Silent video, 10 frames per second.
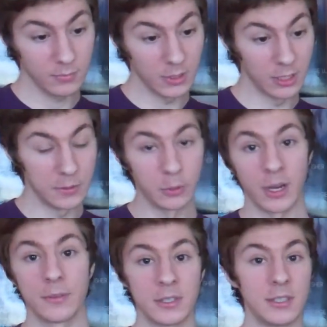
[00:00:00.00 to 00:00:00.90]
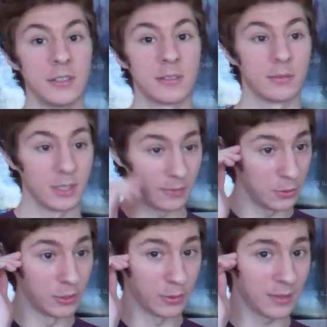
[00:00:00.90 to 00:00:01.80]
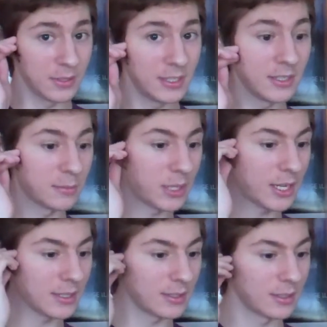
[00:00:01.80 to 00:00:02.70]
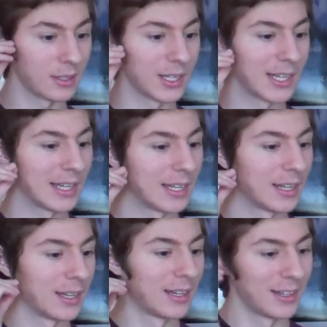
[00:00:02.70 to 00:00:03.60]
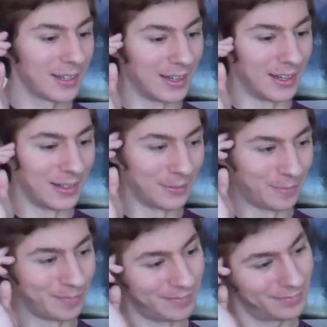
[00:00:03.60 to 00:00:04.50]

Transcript: If you don't have the season pass, I'd